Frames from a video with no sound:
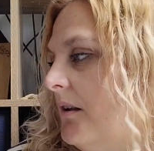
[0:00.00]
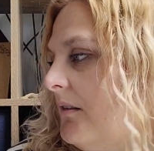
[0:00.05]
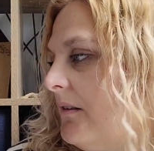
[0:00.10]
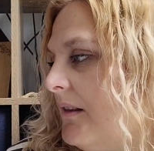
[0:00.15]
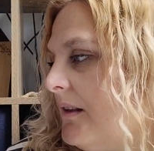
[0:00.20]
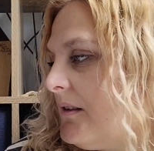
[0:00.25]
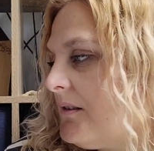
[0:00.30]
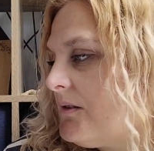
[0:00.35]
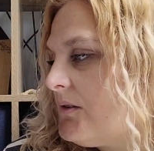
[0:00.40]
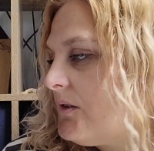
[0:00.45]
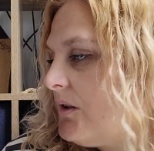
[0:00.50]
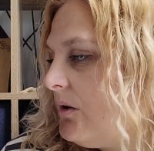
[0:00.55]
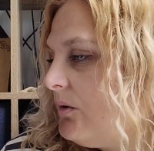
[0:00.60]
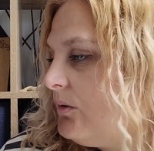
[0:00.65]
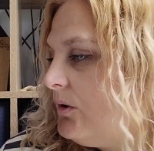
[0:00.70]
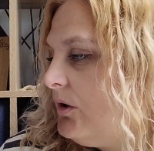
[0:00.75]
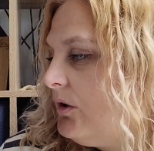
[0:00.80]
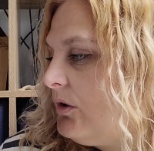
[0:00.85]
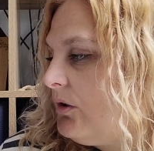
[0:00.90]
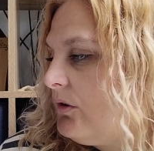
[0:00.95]
They're so
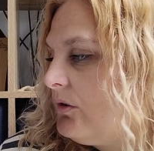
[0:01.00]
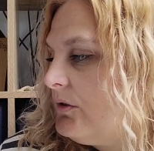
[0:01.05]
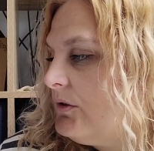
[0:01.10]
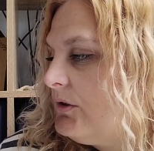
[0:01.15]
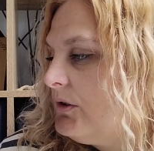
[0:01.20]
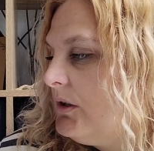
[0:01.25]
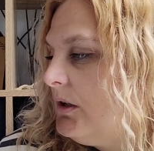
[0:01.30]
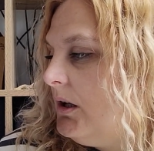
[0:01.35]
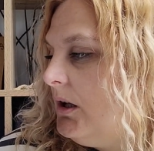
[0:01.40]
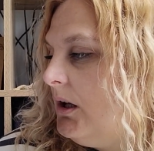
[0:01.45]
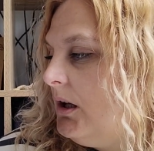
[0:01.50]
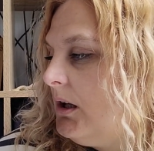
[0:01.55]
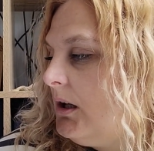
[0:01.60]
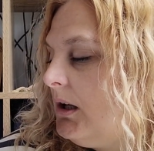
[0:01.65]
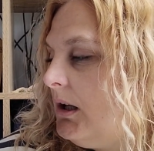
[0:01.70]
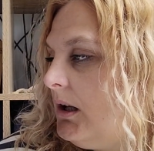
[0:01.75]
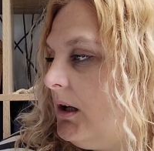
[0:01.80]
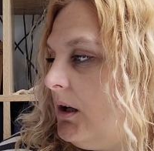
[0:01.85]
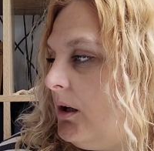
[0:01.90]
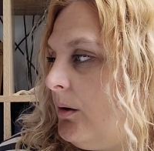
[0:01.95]
good.
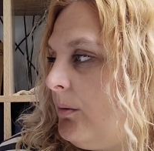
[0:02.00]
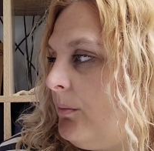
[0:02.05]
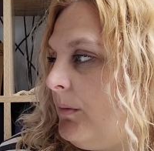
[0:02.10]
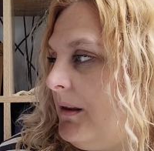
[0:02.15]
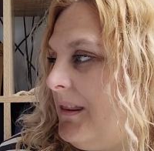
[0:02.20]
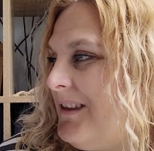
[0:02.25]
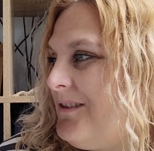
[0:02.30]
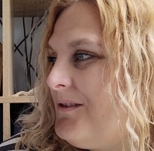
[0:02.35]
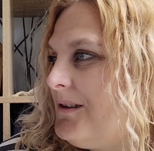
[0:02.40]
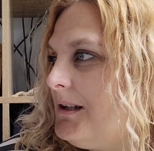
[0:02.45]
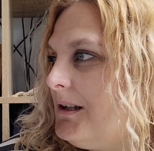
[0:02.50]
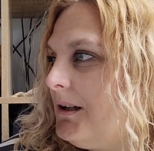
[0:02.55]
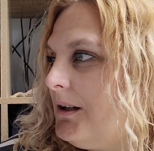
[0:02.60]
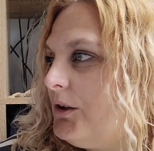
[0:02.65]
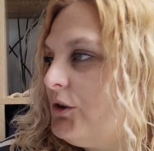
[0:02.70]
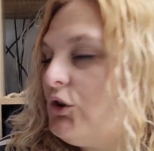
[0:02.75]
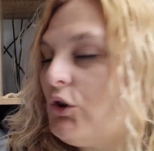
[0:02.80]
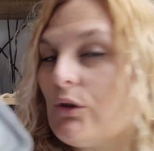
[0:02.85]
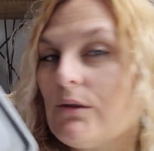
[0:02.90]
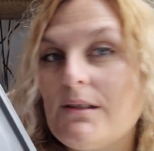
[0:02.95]
And they really are
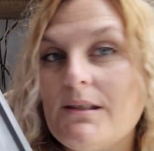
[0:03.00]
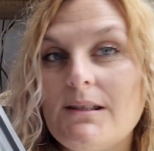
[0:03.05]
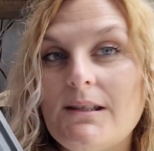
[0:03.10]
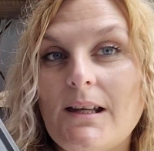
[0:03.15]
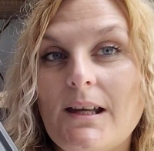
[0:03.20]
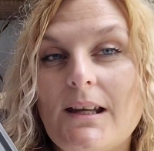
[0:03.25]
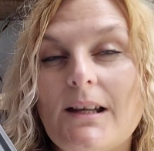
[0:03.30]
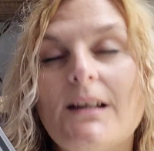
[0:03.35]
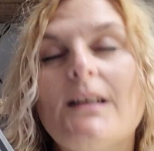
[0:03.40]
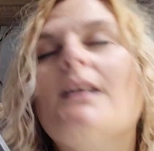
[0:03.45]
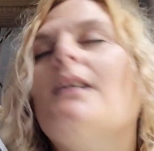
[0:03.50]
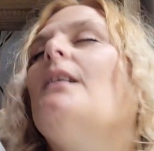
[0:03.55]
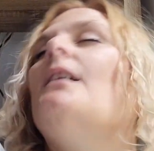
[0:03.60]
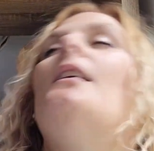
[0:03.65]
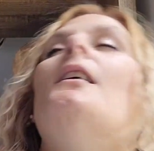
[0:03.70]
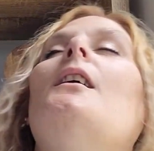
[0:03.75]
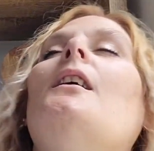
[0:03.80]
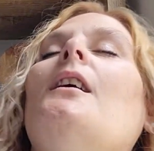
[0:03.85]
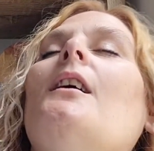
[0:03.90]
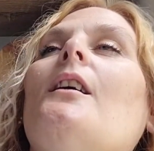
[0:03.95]
non-stick.
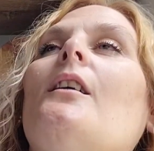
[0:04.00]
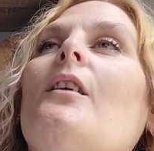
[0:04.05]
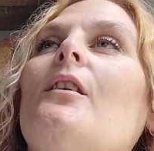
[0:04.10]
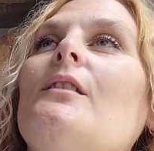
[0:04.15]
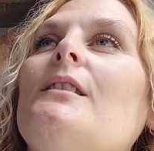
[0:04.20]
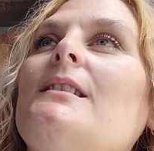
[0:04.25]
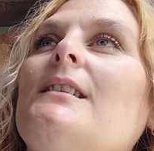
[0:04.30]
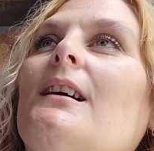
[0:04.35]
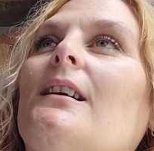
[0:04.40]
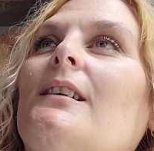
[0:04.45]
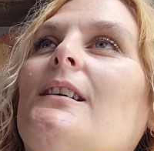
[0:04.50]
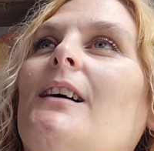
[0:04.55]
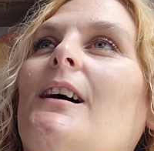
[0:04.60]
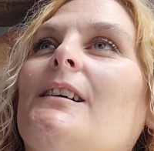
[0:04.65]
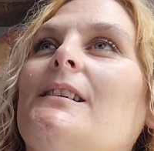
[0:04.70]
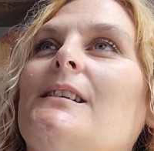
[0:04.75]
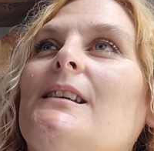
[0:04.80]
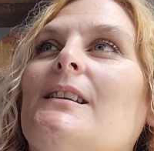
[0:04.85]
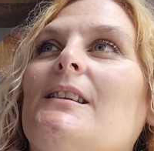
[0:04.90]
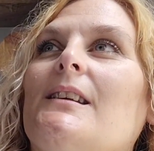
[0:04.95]
The only
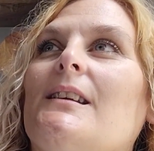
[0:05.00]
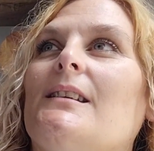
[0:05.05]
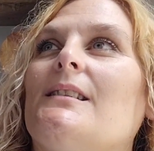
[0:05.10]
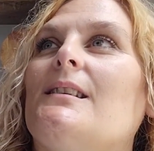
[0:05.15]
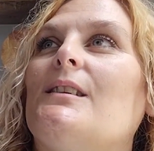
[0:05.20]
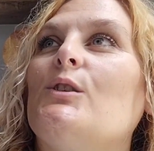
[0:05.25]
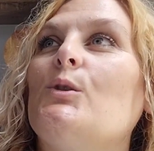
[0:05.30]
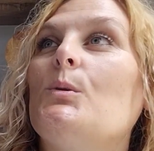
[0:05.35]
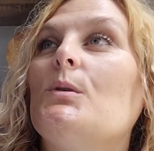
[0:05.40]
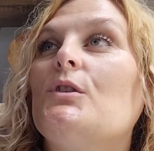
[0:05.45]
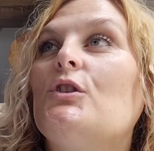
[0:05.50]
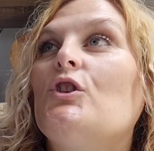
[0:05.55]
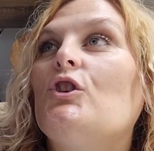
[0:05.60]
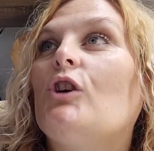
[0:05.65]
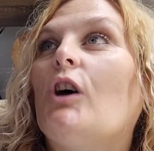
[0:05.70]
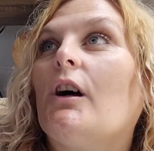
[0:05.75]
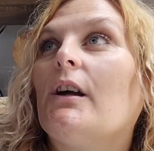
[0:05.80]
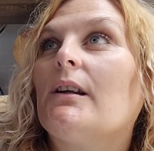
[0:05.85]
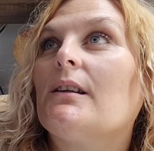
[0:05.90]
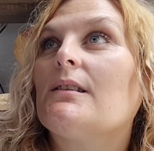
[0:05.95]
gutting thing is they do a
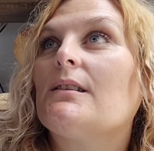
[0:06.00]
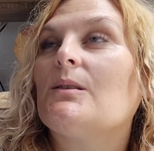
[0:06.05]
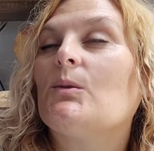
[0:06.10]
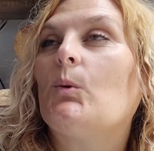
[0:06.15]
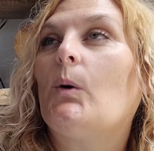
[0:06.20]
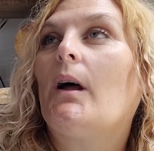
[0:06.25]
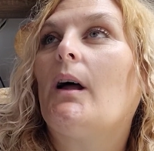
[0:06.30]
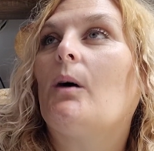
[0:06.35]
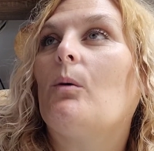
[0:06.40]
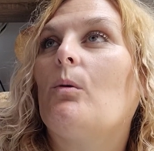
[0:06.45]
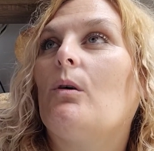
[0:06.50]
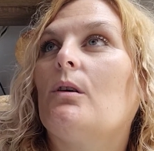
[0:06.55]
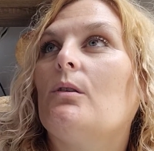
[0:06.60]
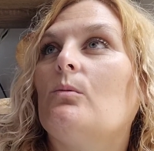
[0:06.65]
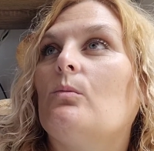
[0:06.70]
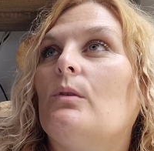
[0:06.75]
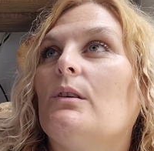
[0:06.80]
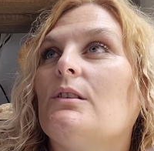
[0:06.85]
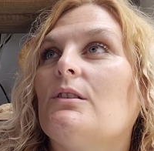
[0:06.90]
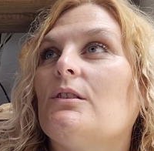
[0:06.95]
giant square one,
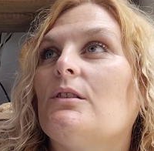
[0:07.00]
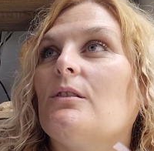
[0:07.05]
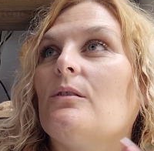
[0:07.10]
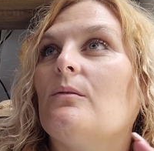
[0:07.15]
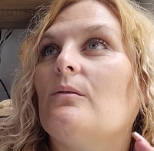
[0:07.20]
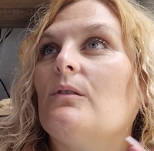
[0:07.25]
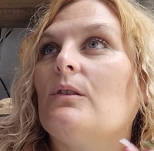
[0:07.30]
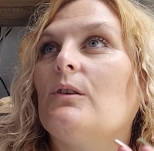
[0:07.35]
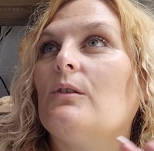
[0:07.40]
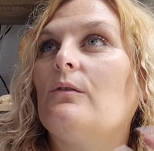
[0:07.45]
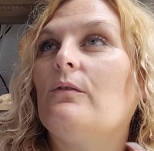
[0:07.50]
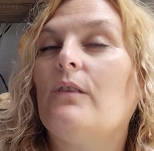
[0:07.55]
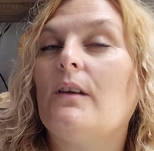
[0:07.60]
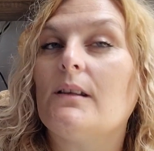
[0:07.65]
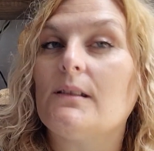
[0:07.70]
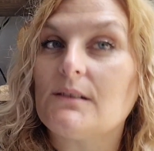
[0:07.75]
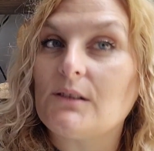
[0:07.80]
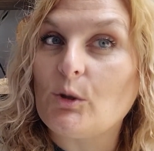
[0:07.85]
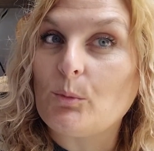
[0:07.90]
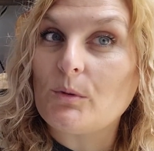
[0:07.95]
which you fit
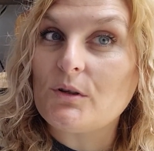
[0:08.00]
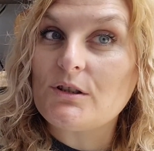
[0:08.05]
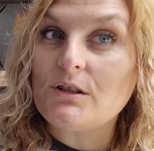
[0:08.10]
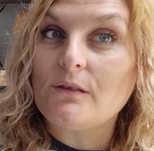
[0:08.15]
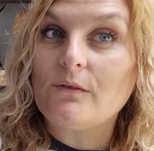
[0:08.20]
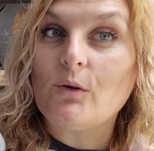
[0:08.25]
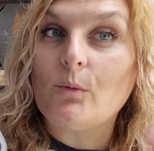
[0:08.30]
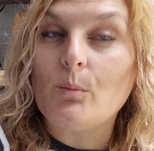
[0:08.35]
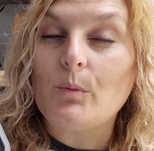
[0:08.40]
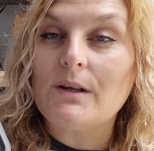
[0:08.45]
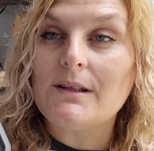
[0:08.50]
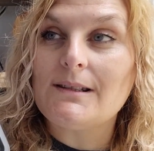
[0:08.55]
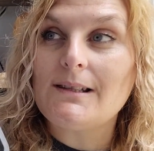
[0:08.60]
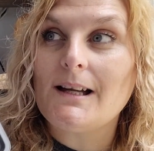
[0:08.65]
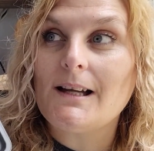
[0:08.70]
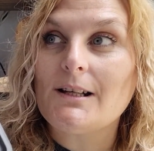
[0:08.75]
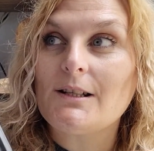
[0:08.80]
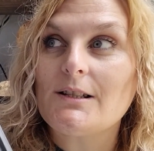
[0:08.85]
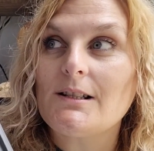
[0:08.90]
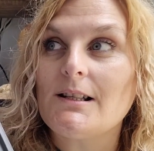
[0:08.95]
so much stuff on, but it's
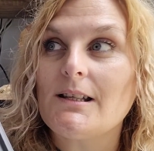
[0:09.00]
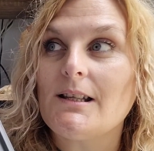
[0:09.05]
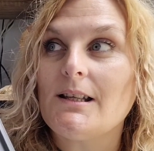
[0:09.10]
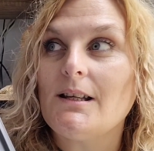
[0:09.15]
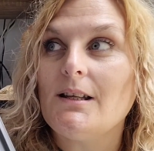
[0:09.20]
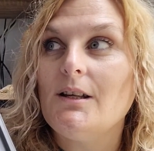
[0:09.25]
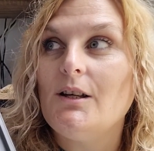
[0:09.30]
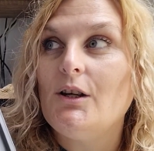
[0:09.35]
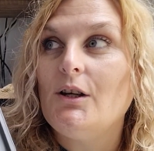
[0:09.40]
actually